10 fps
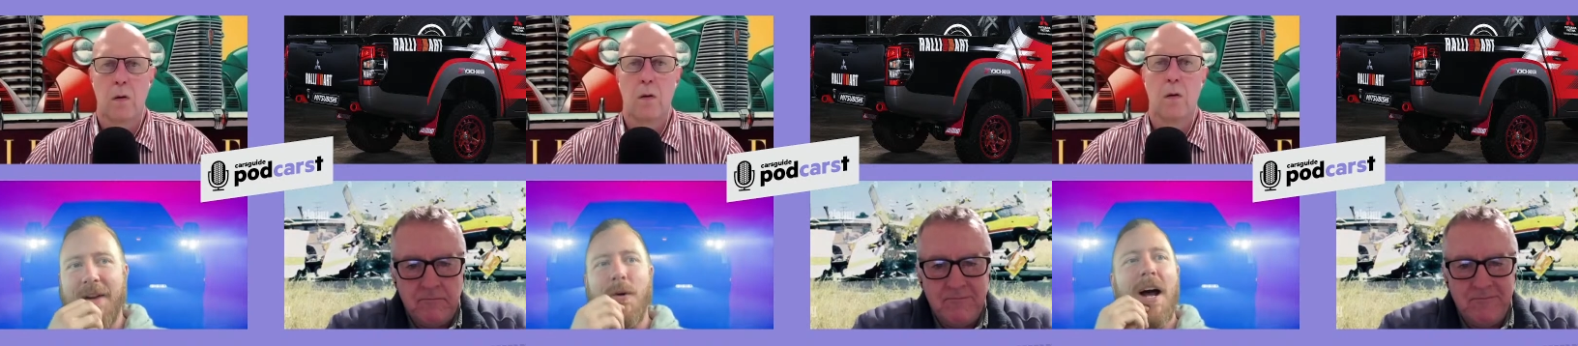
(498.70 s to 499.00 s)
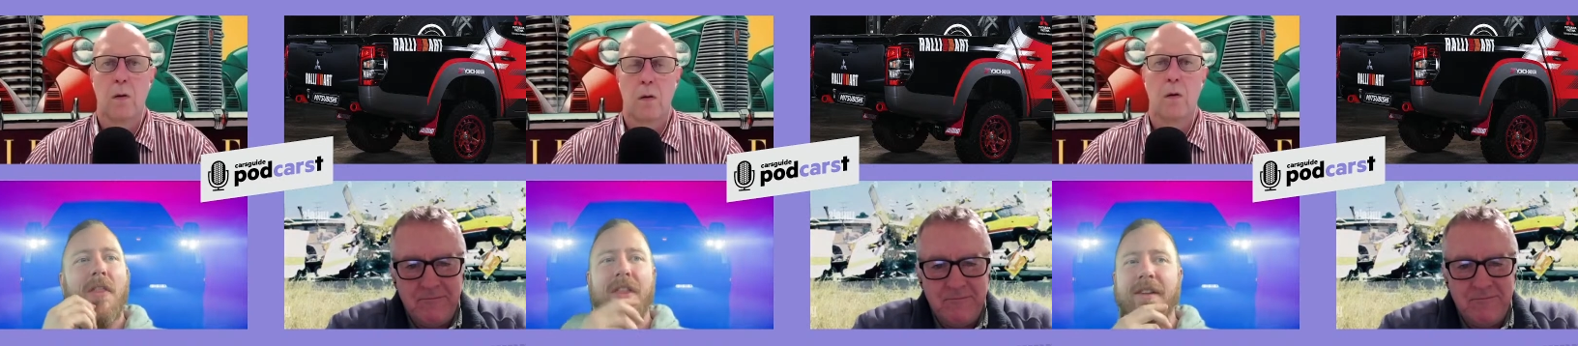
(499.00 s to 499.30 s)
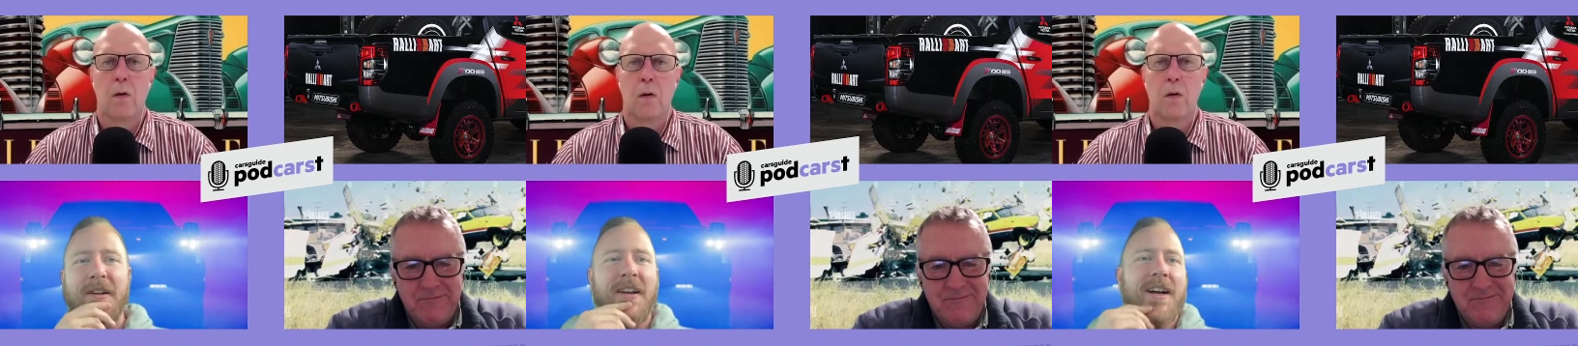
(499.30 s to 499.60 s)
Speaker 1: and rather
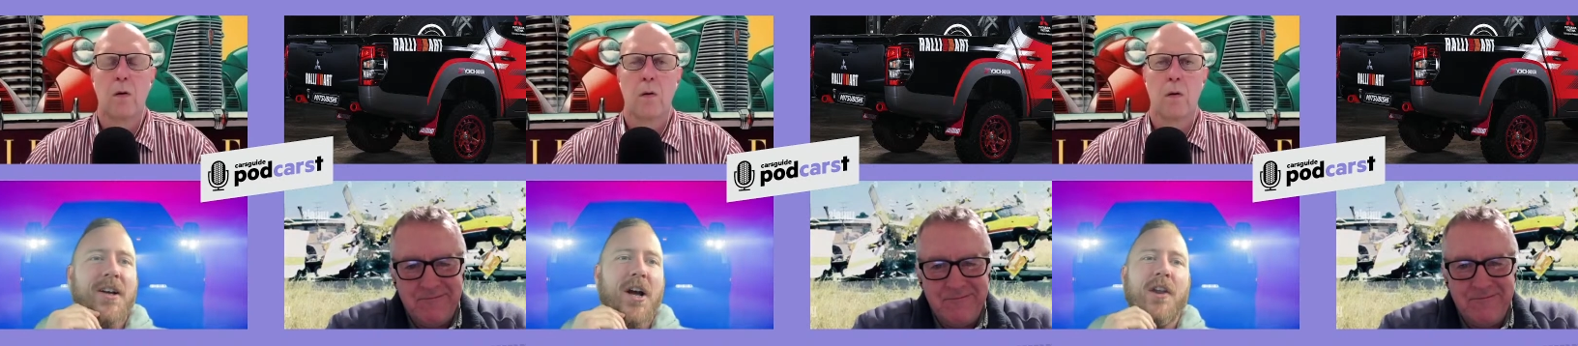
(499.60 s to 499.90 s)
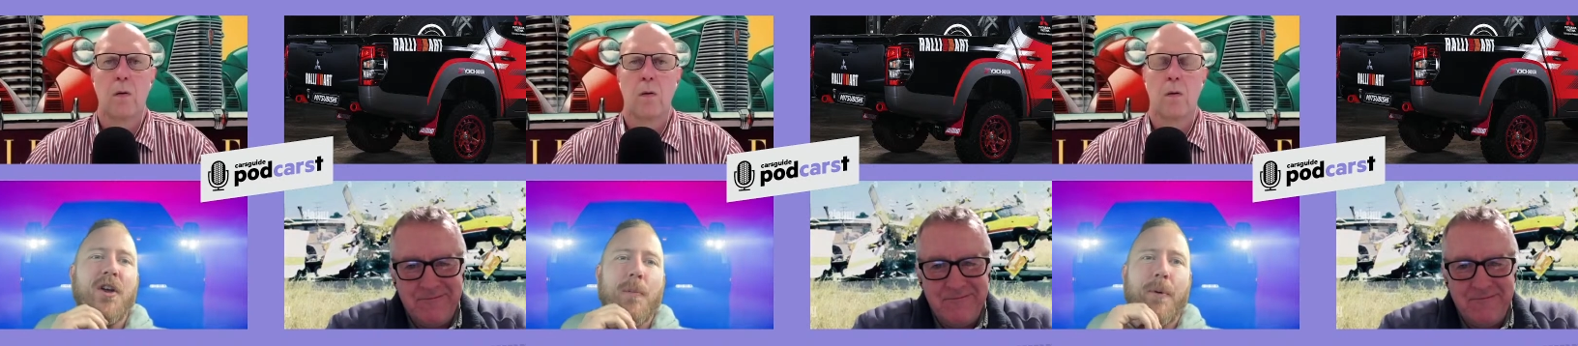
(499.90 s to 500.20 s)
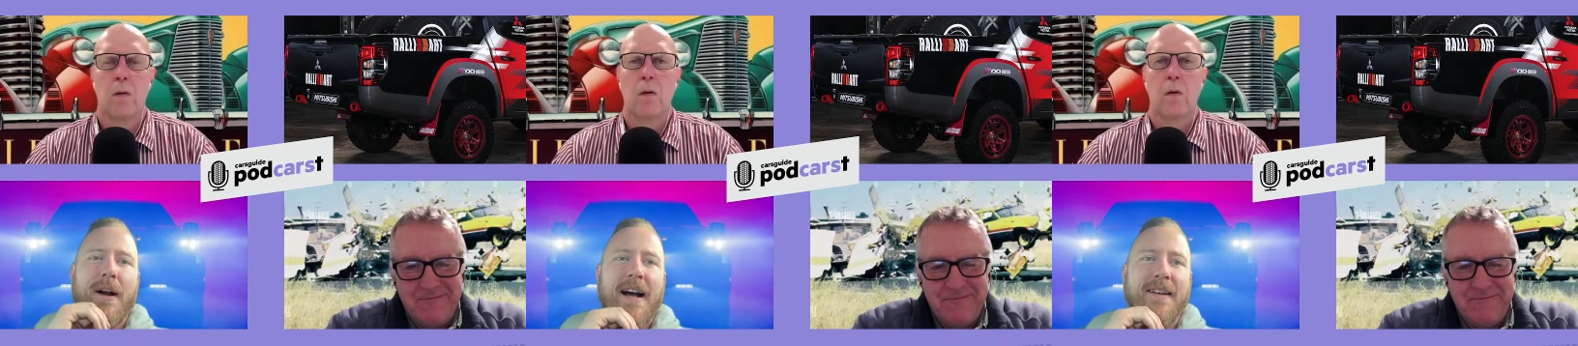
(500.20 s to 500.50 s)
than go to the
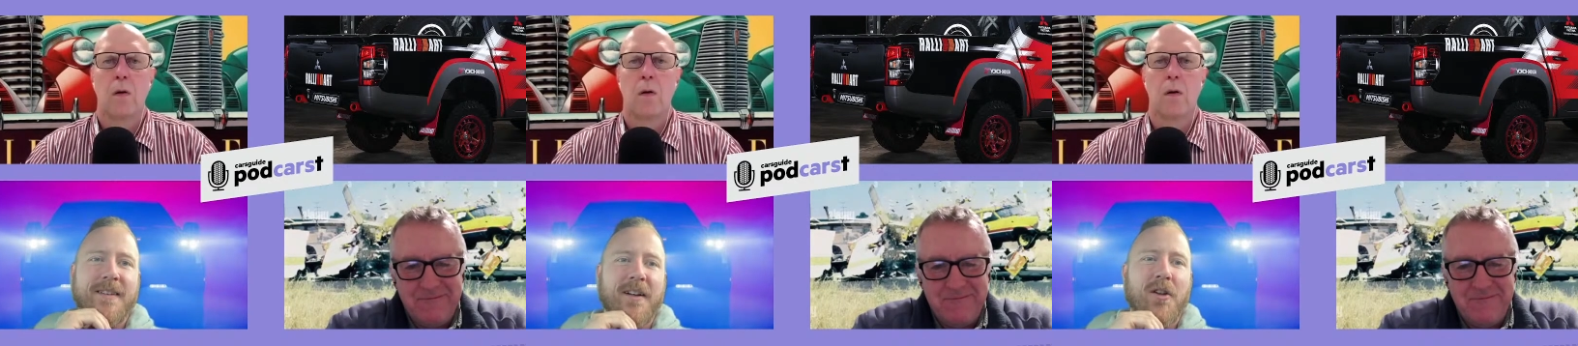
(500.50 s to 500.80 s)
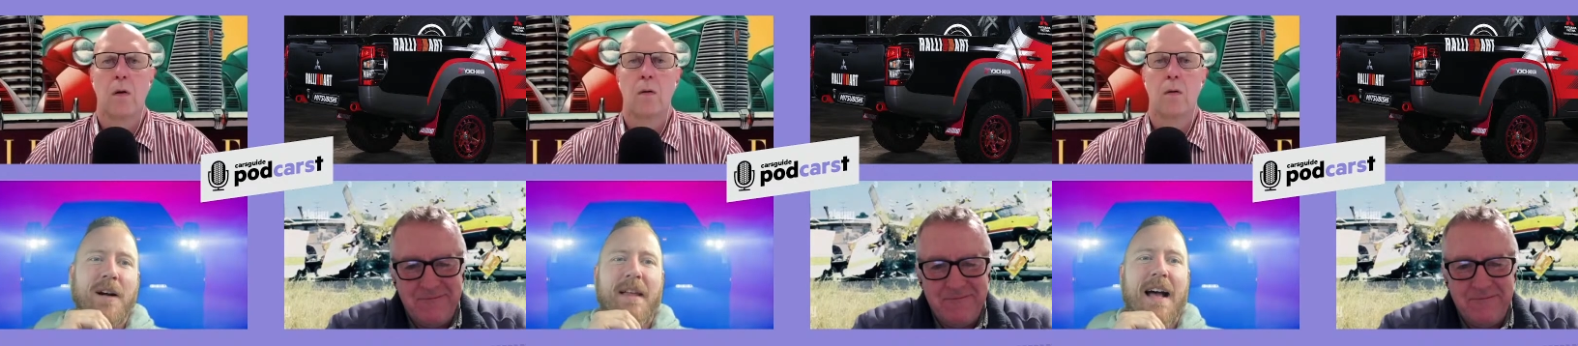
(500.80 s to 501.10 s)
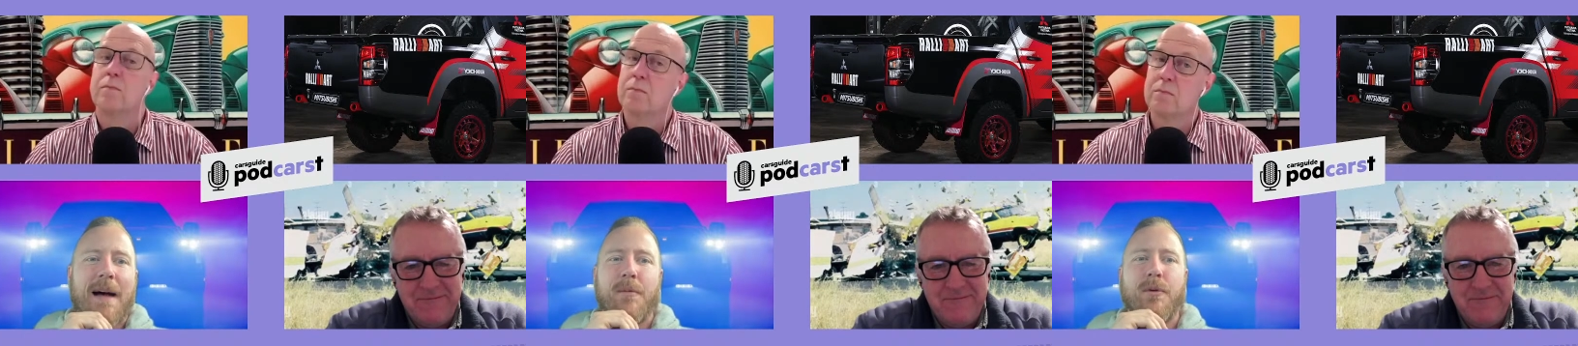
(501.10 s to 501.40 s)
Opera House and climb the
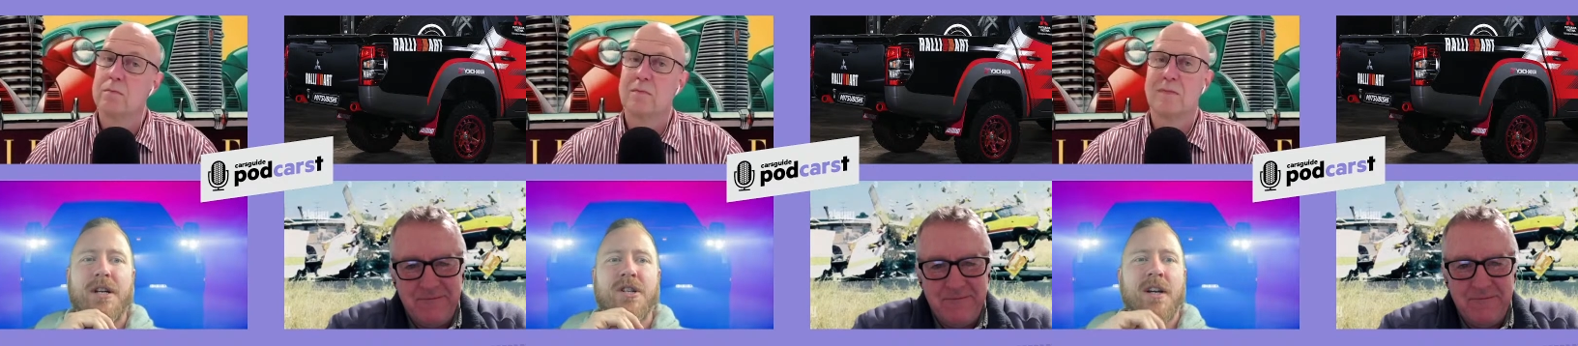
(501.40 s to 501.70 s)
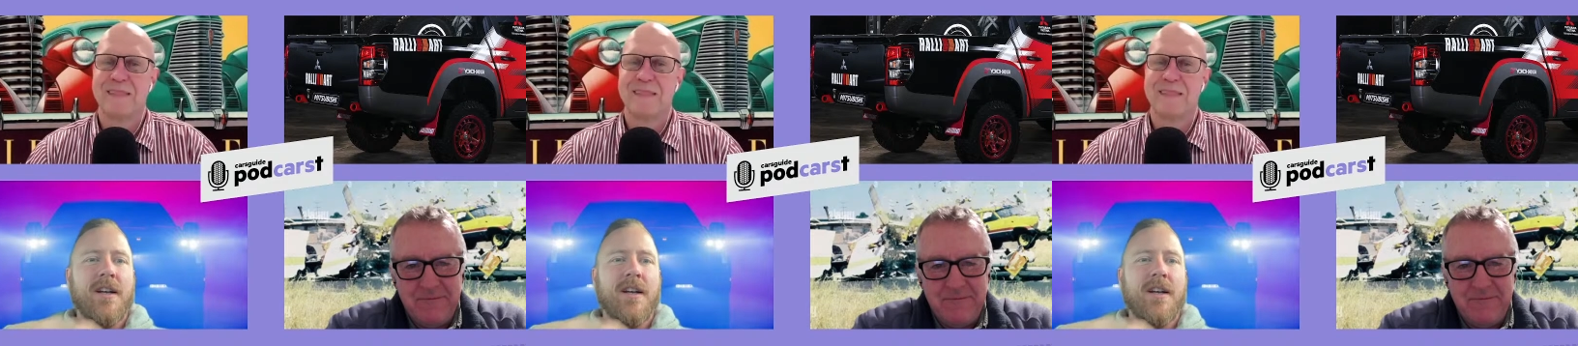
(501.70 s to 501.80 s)
Harbour Bridge,